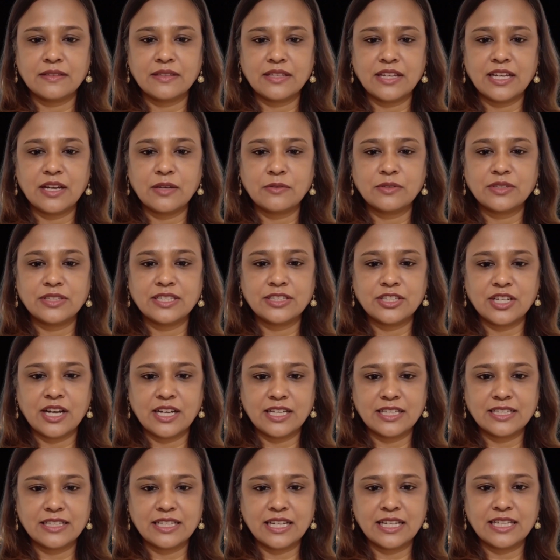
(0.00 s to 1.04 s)
It was a
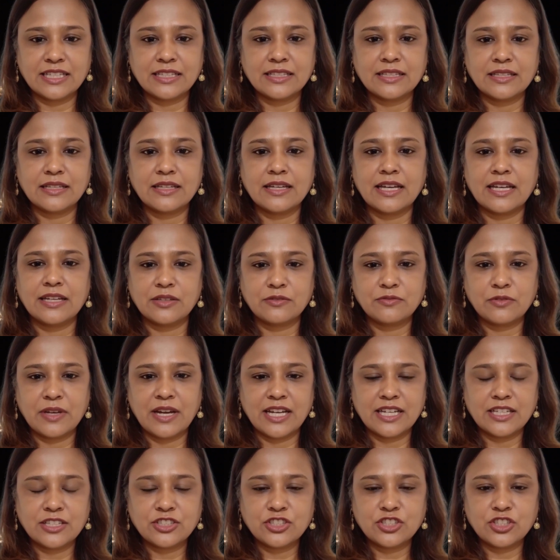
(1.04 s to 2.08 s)
dark night, and the
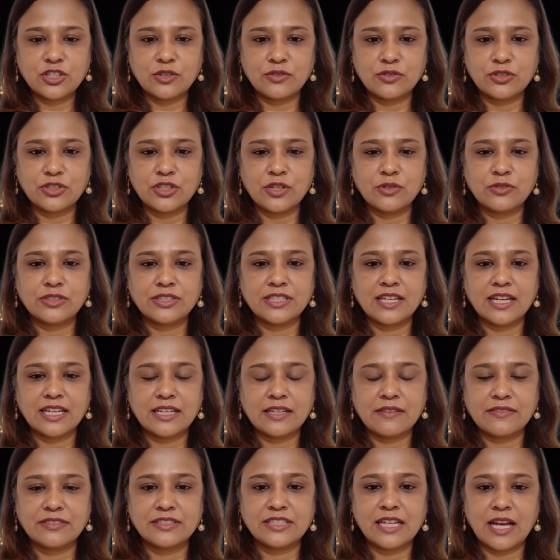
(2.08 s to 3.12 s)
rain showed no sign
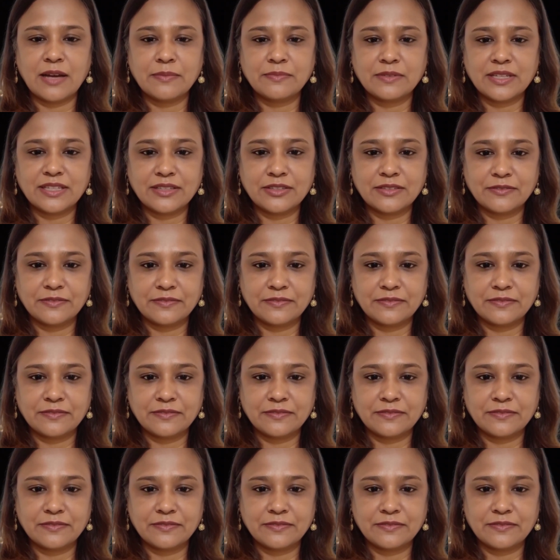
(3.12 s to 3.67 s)
of stopping.